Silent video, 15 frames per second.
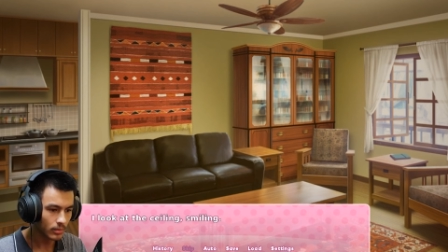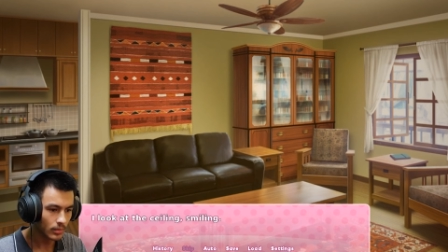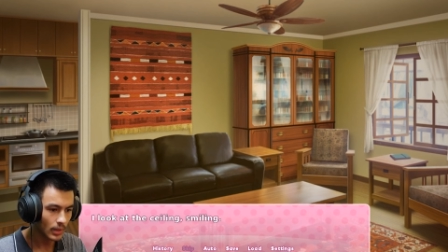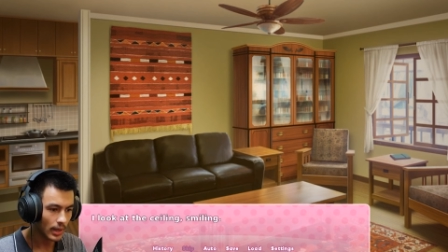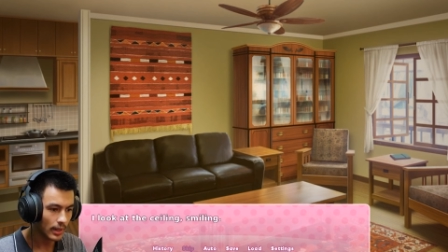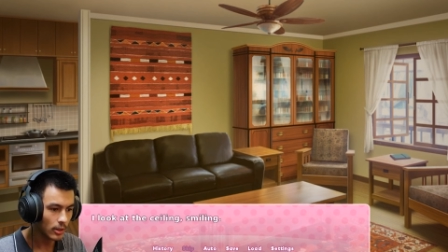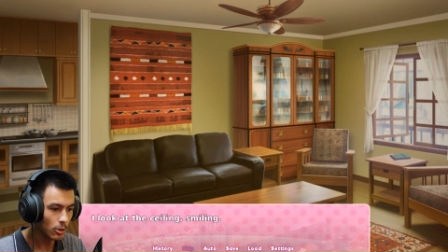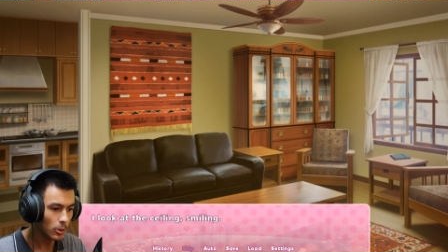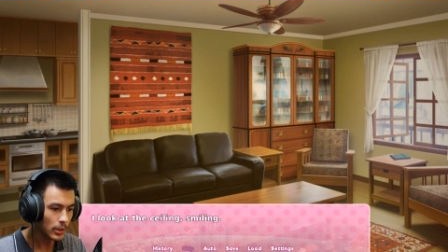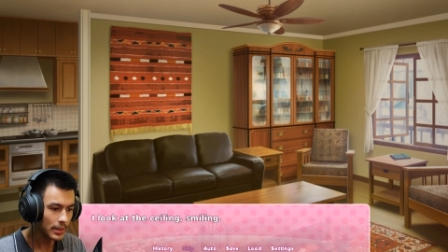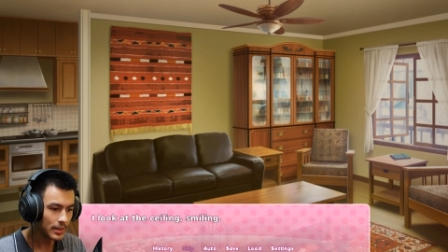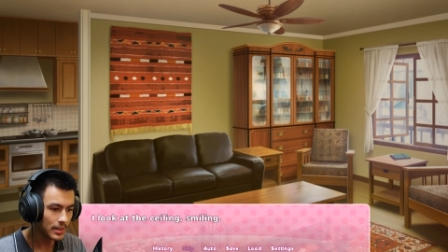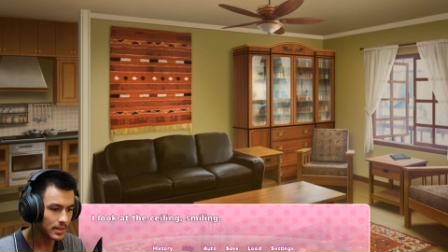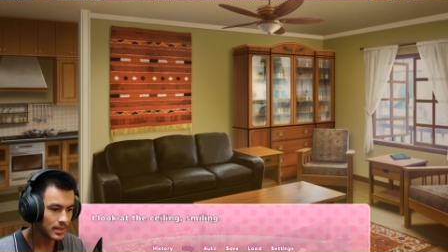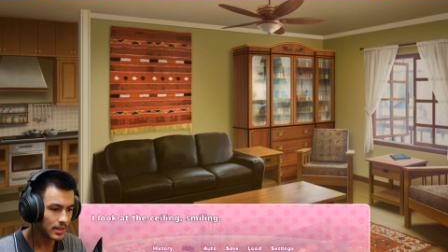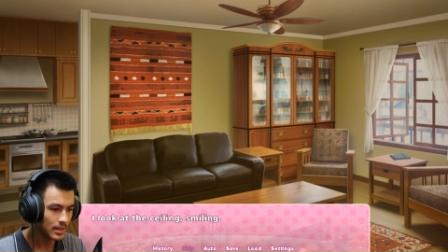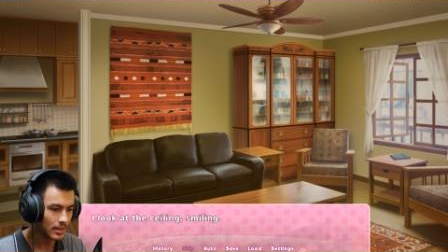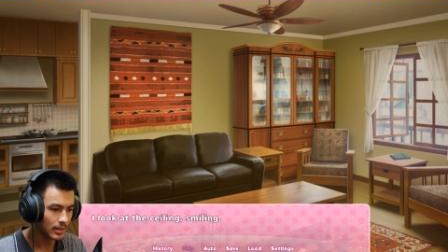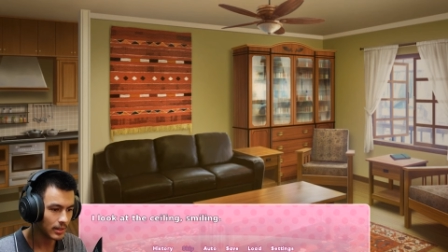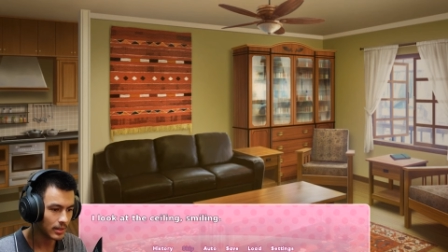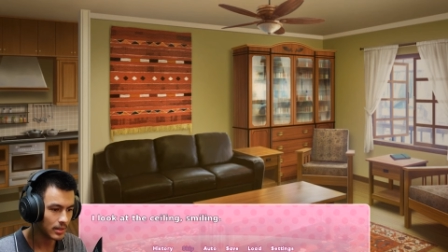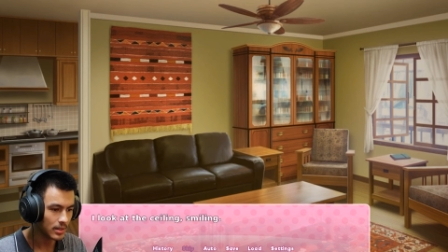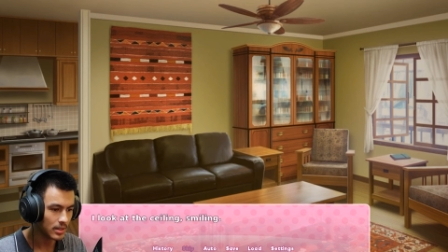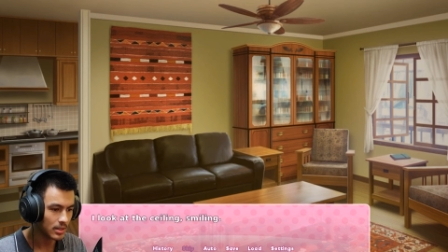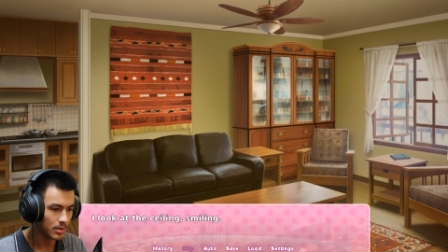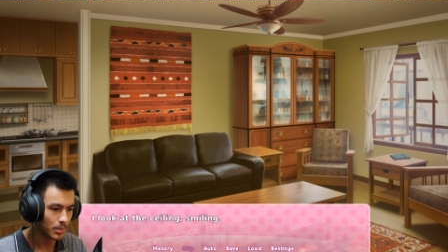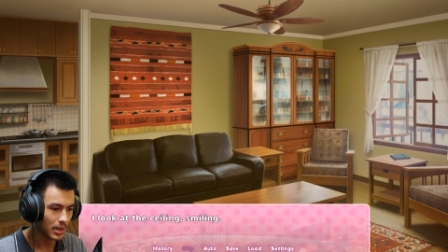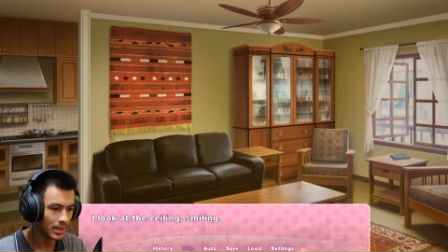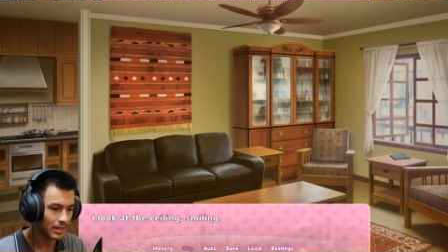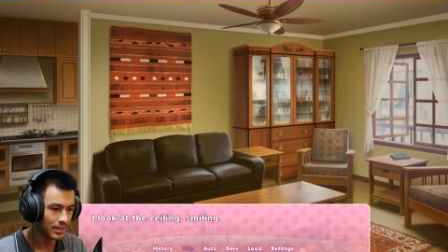I look at the ceiling,
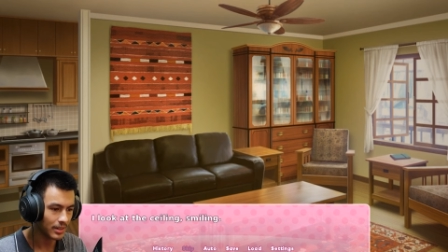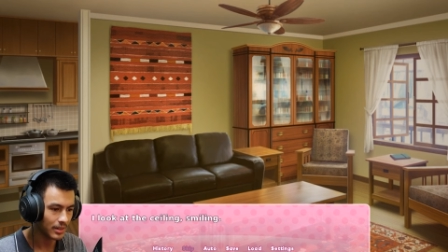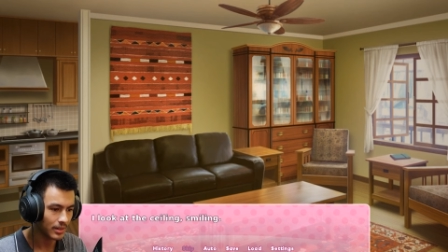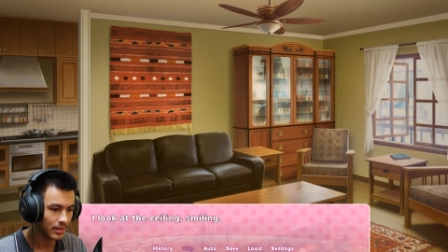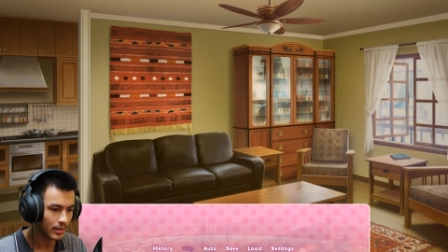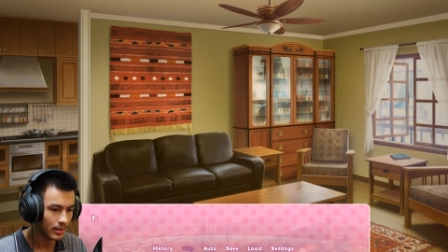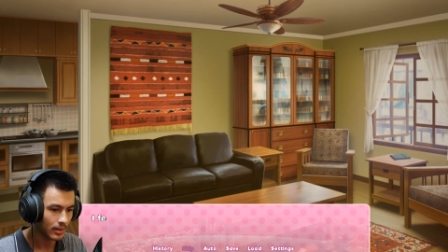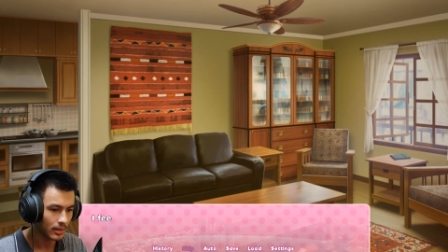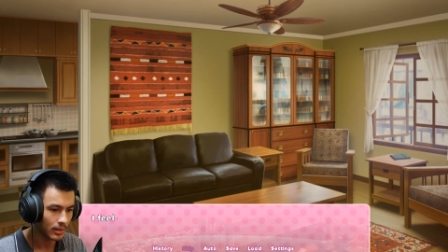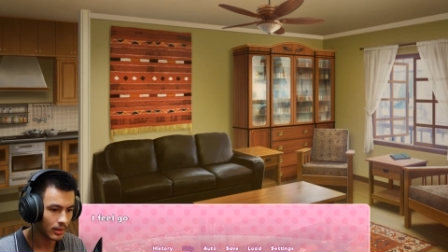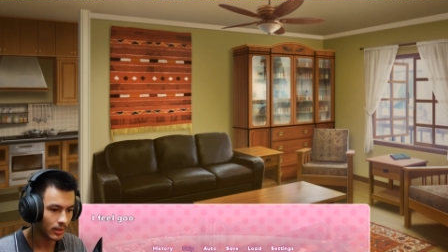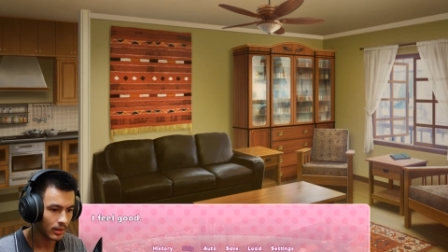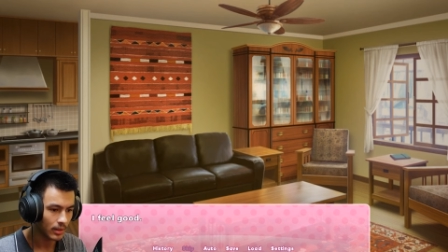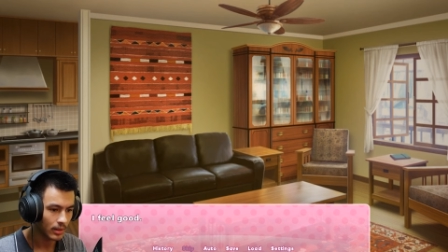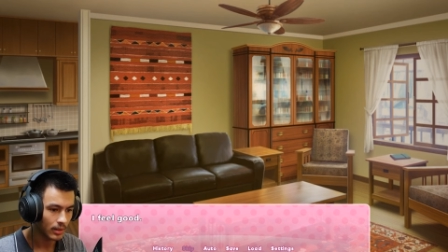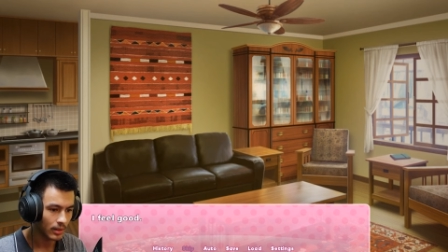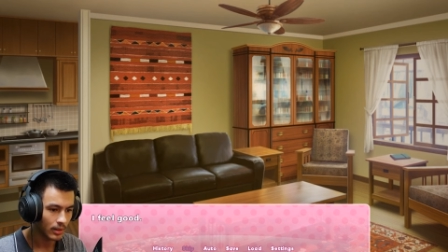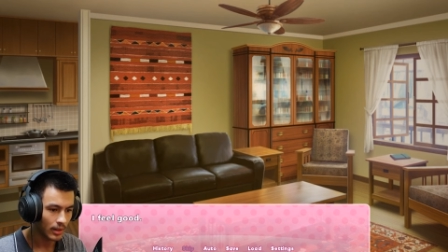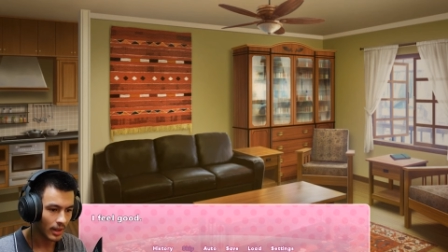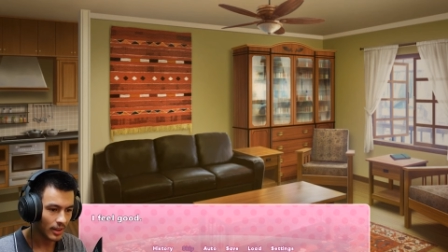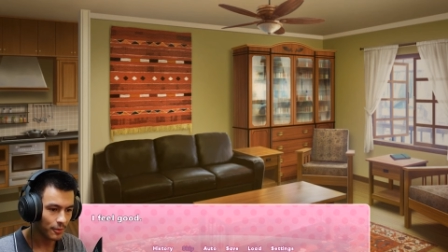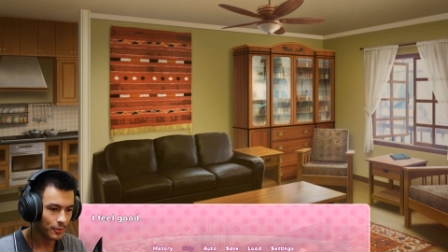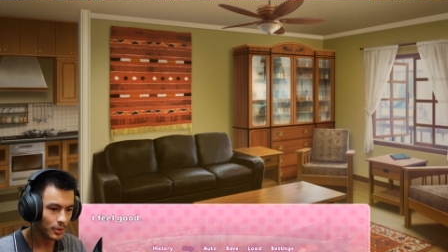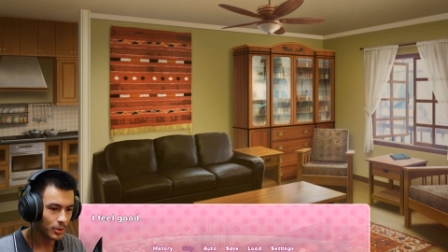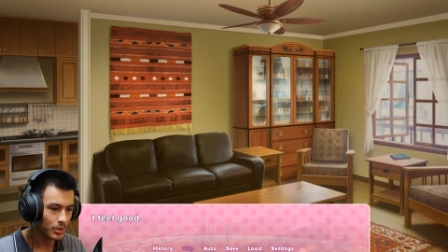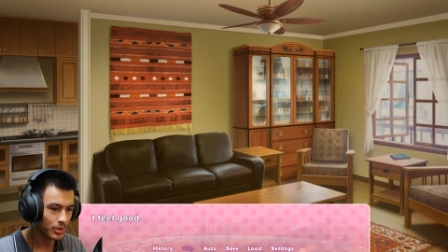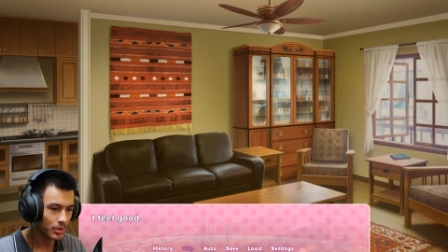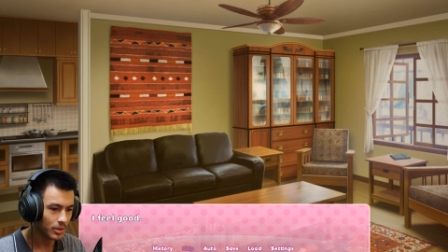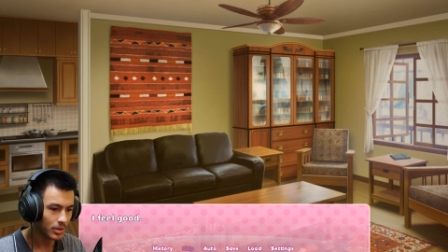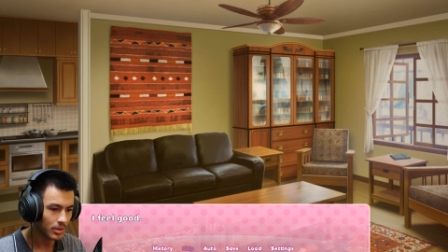smiling. I feel
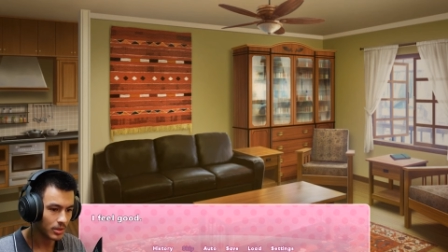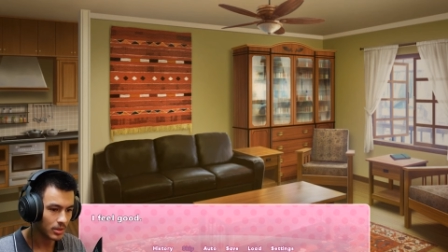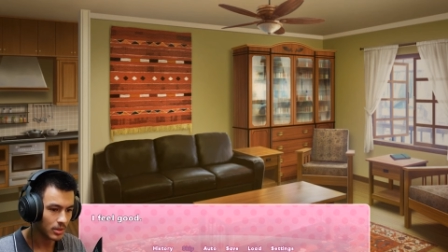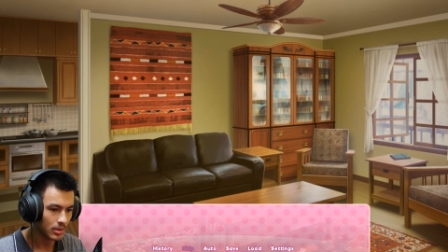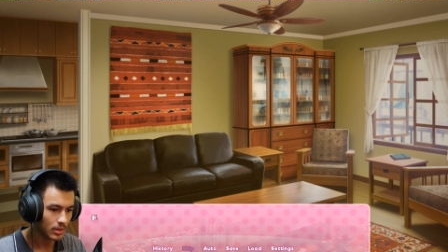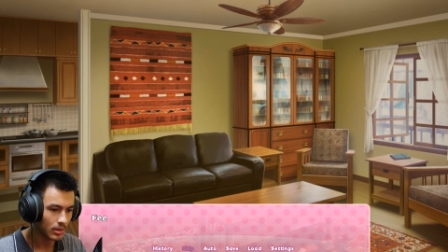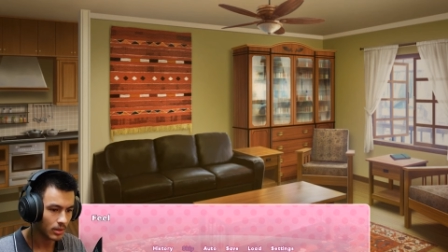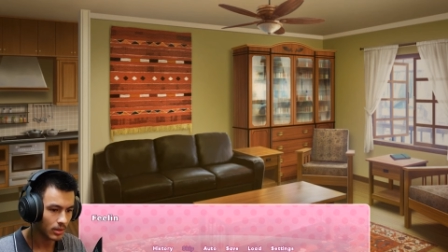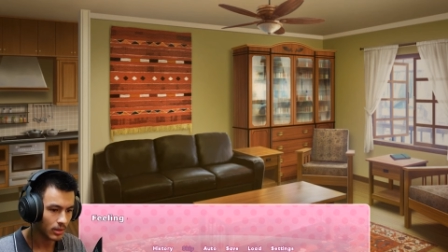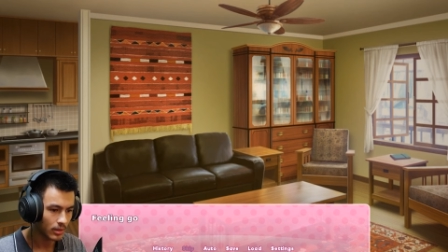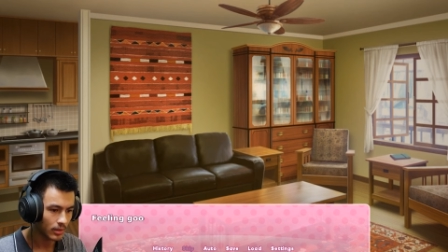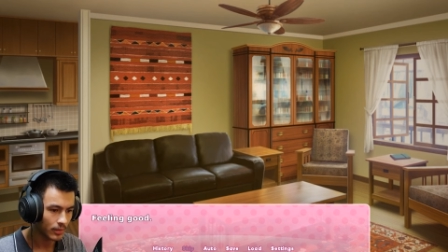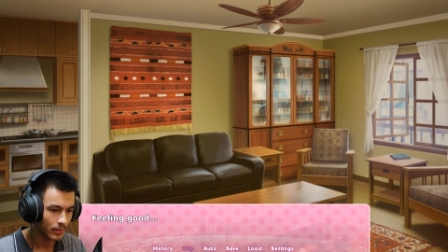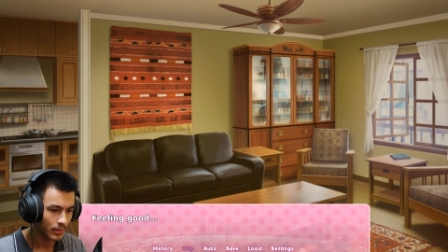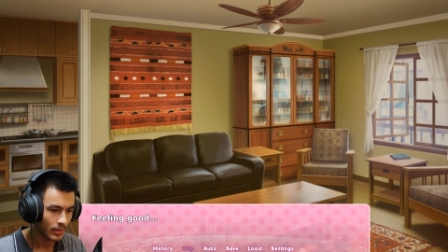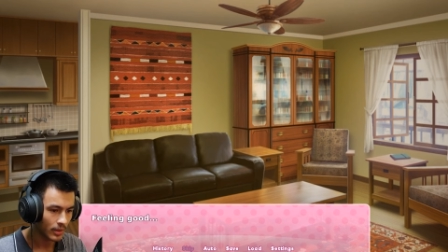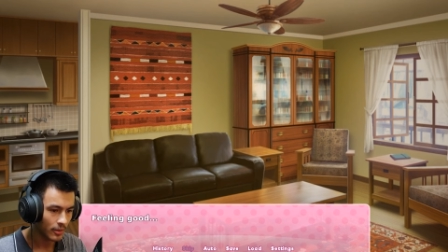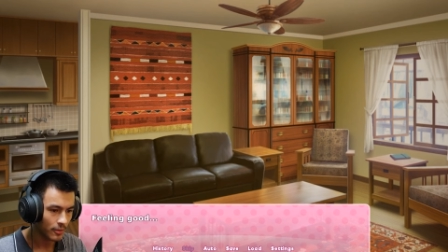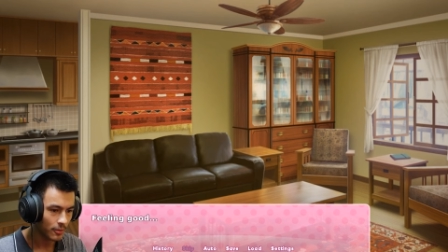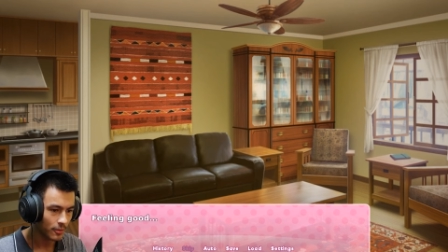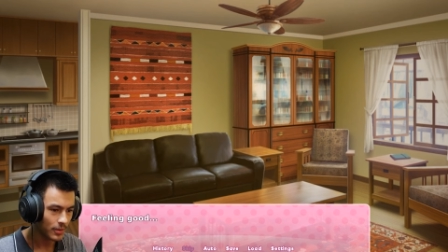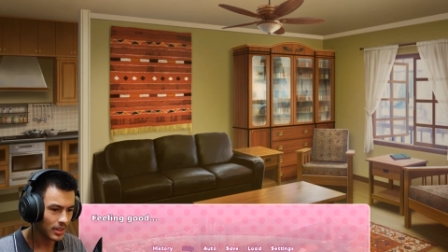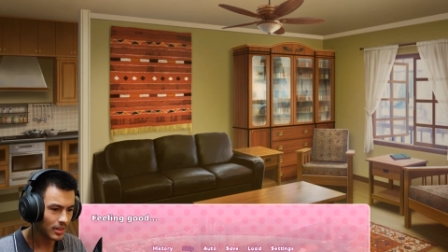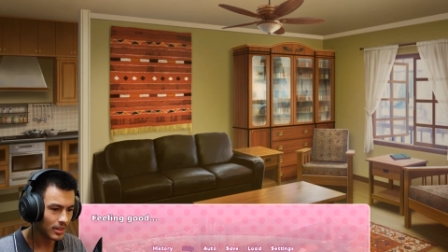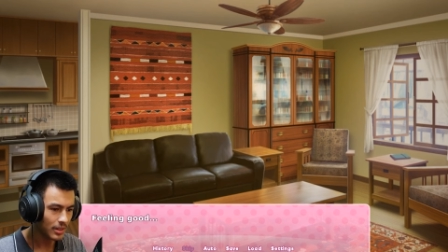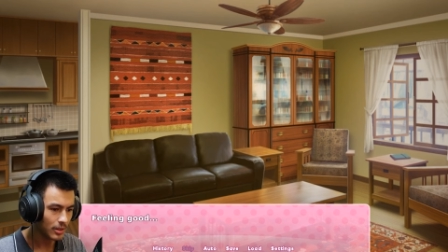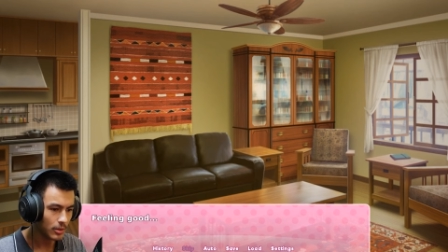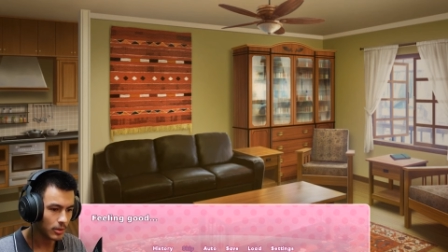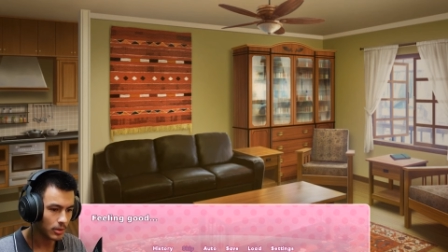good. Feeling good.